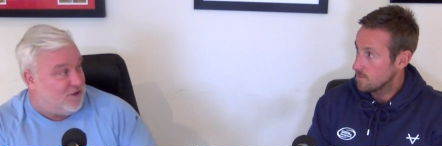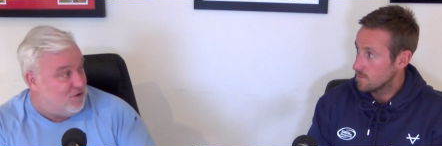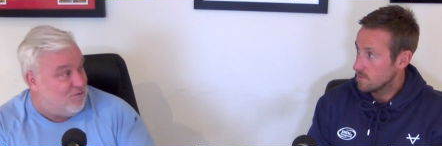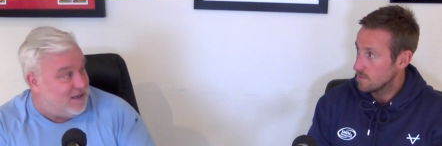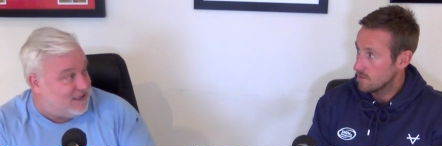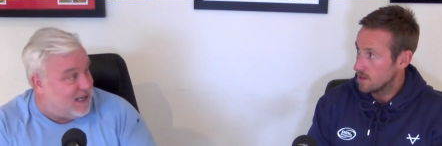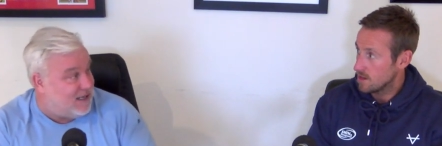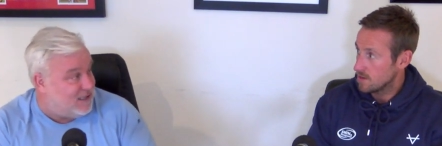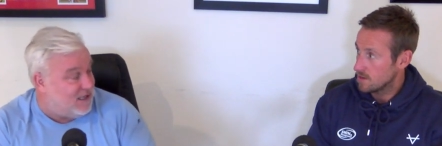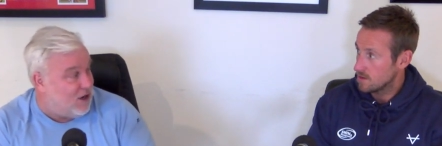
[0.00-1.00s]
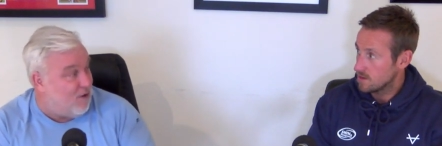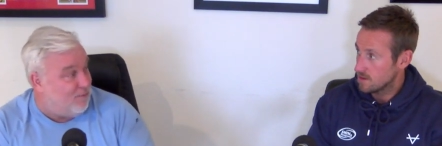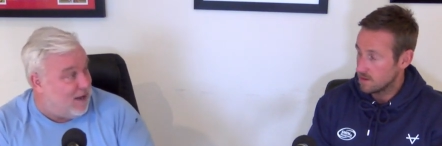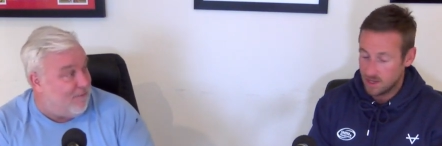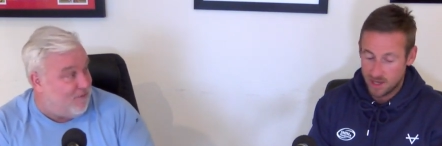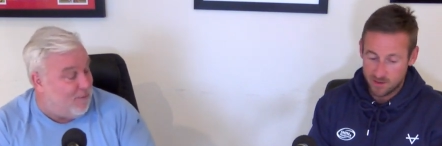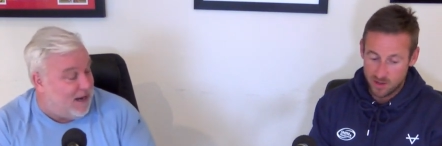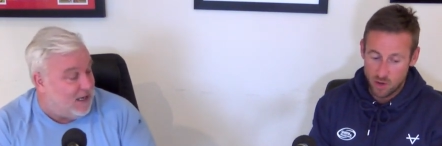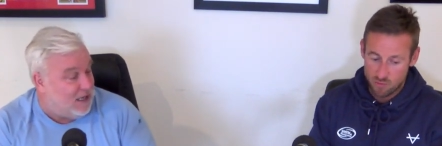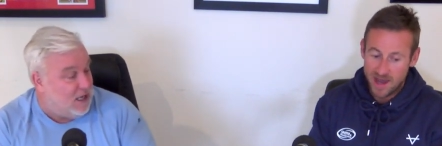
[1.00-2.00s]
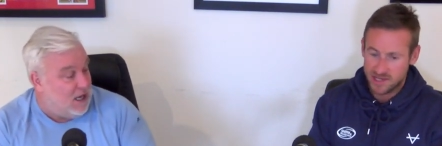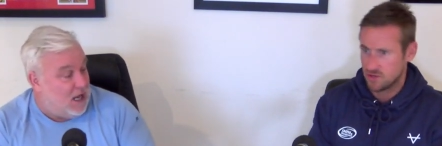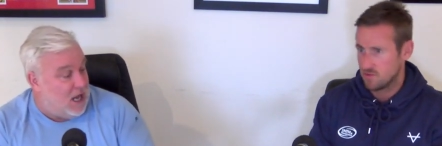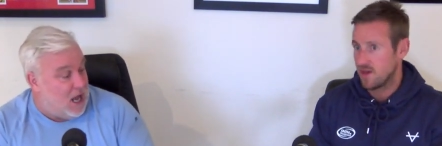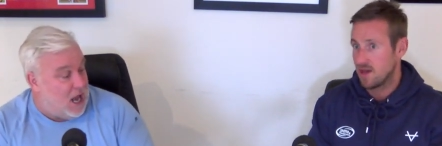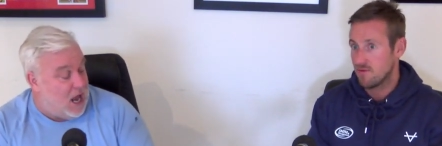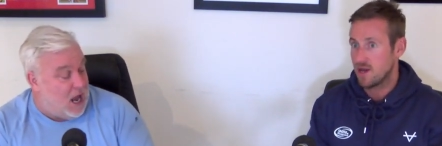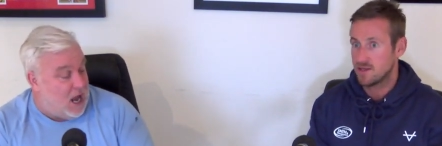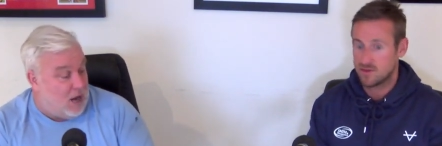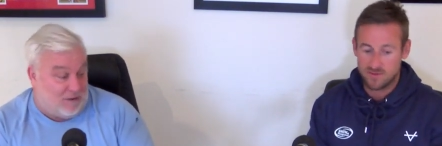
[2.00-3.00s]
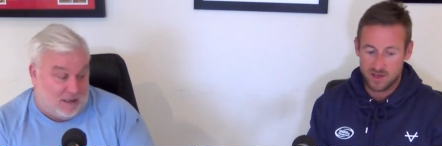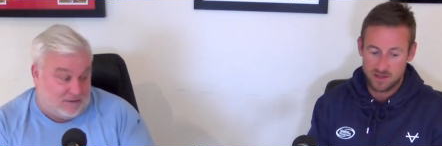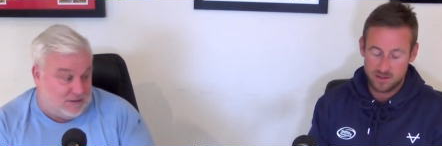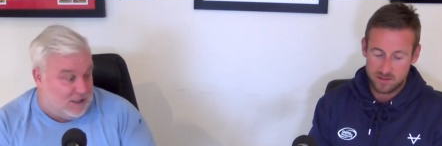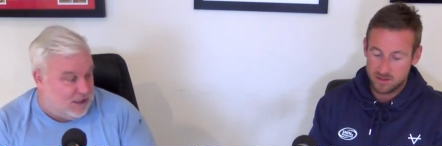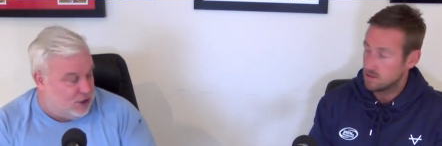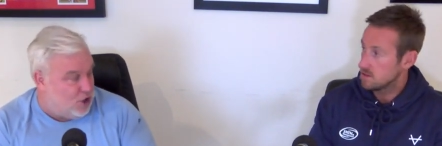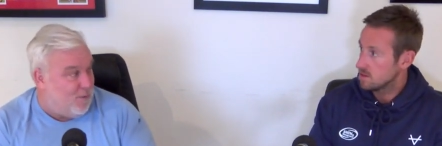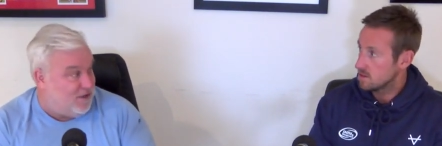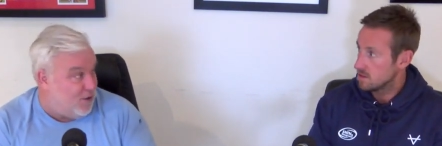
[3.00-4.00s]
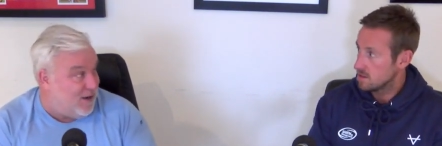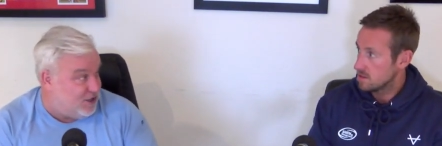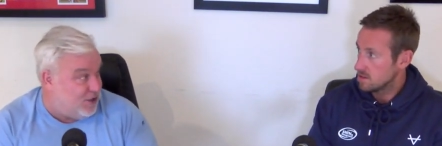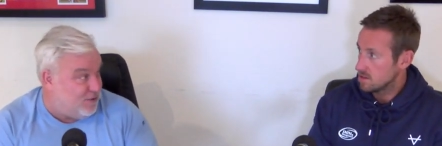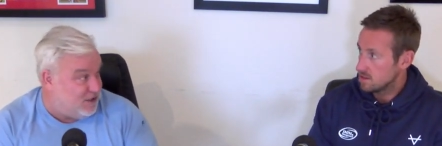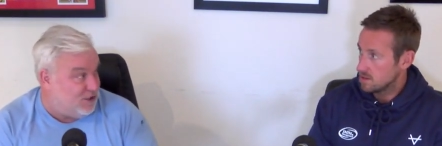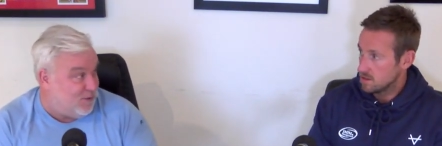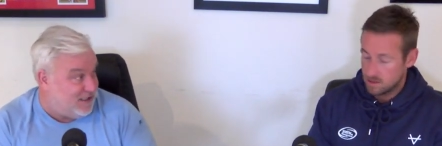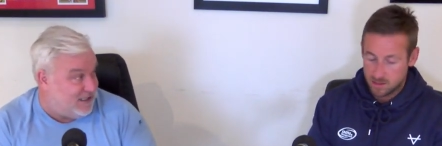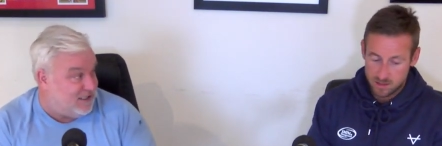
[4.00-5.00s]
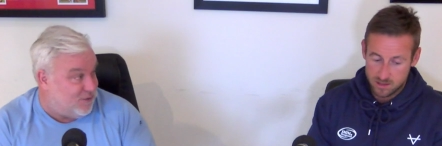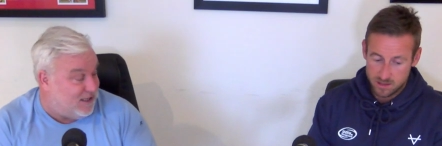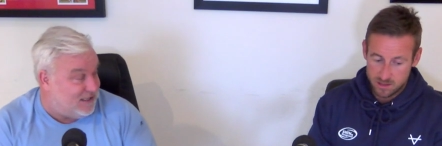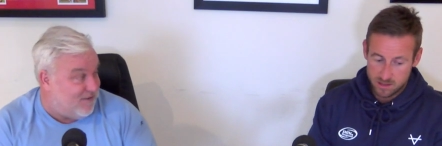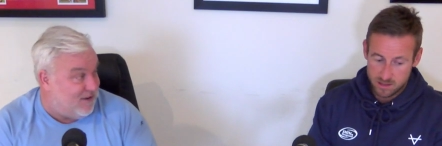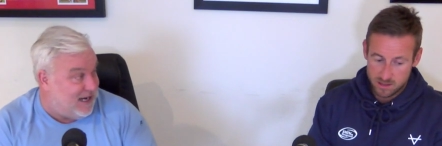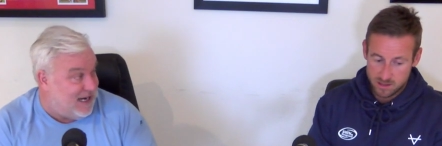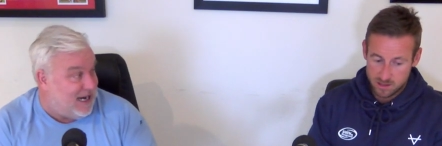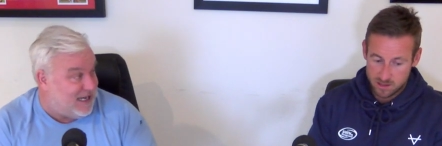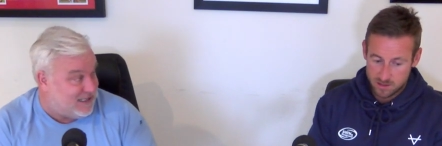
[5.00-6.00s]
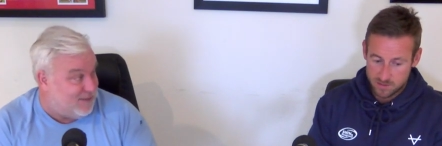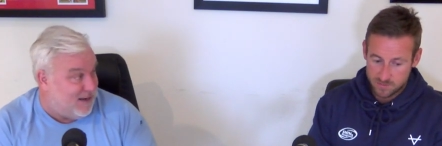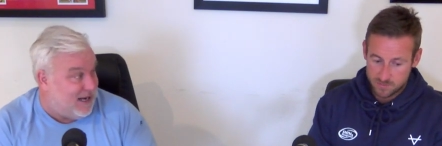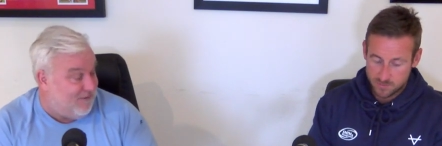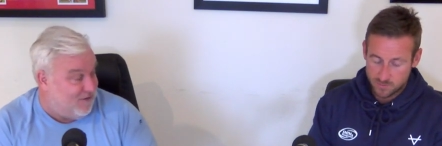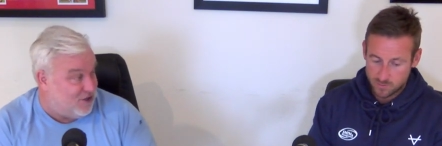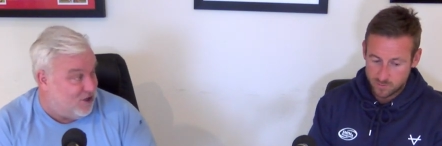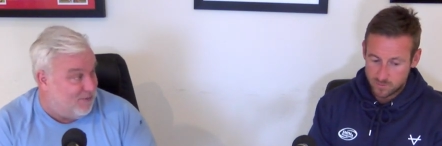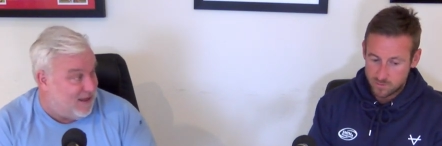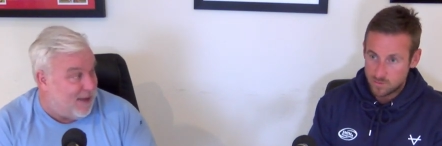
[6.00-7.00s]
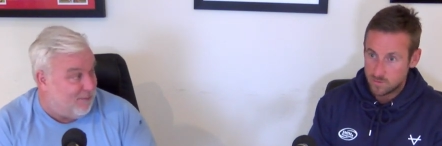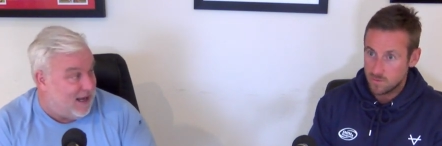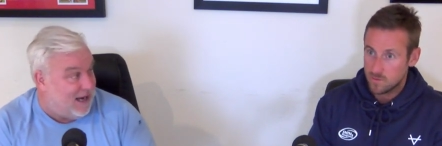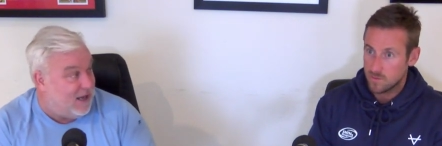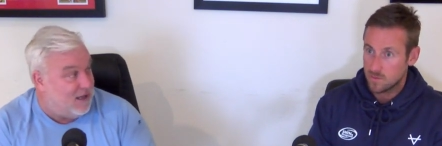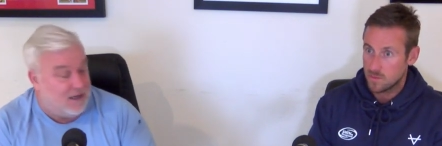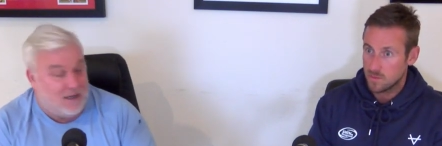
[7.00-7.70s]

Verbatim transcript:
Speaker 1: the two best centres in the comp
Speaker 2: yeah. for me. Oh, right up there, right up Well,
Speaker 1: there. Toby's no excuse. He's 26, 27. He has to be, if he's going to be that player.